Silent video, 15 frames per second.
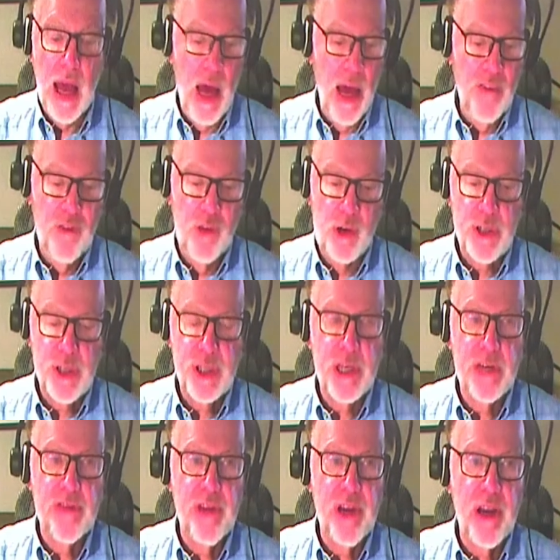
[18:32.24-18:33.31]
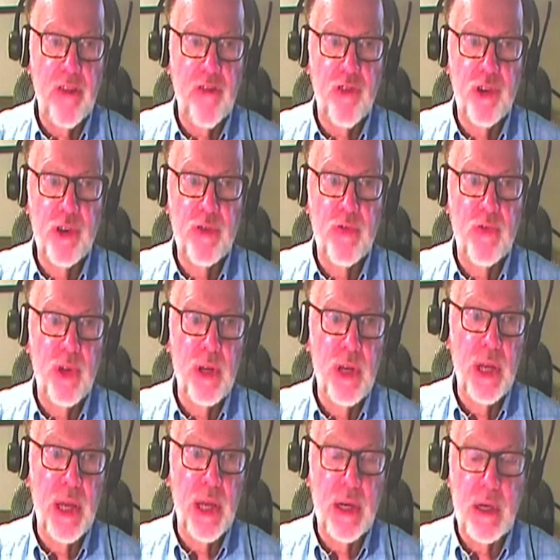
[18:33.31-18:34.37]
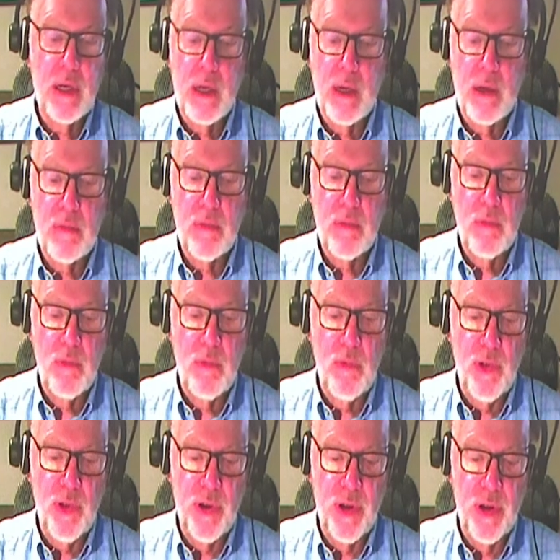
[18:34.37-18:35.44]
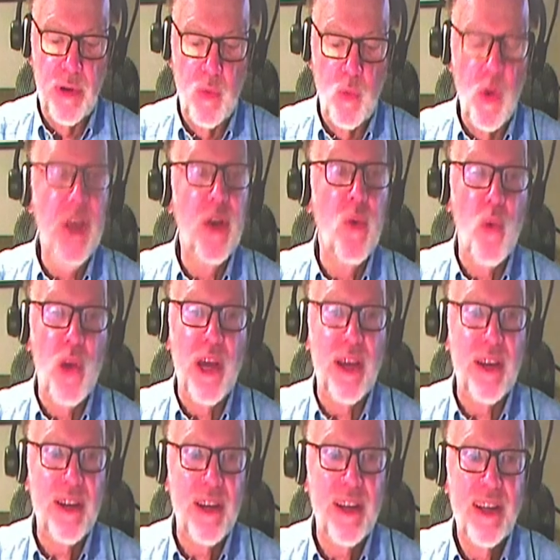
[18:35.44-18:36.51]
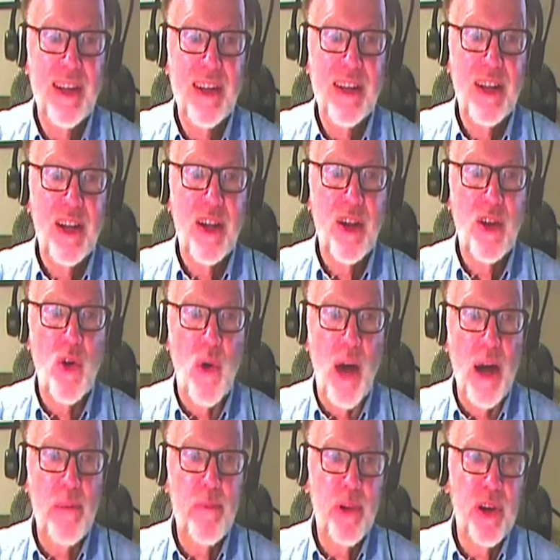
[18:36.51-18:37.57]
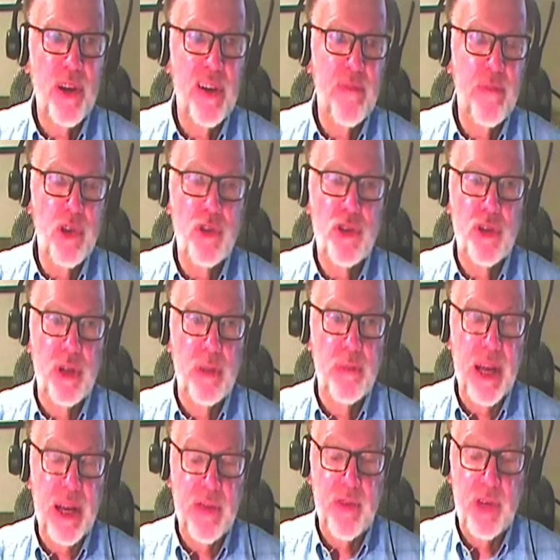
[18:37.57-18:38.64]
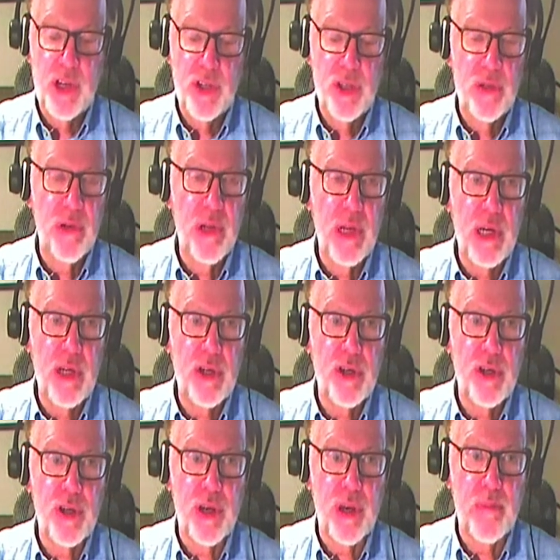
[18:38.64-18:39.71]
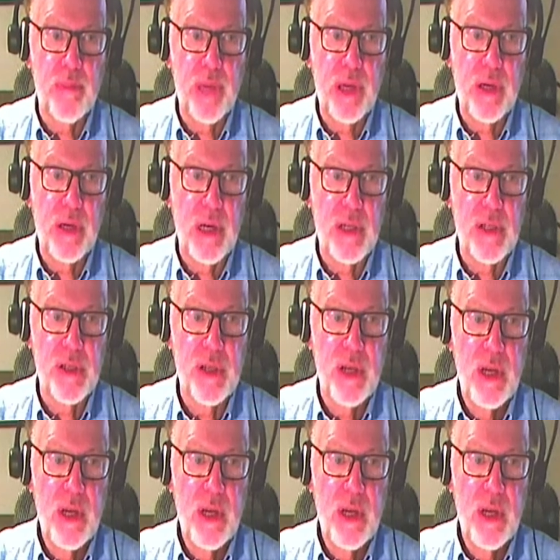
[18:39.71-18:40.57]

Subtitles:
I foresee a very fruitful and, you know, win-win, cooperative, mutual beneficial relationship, because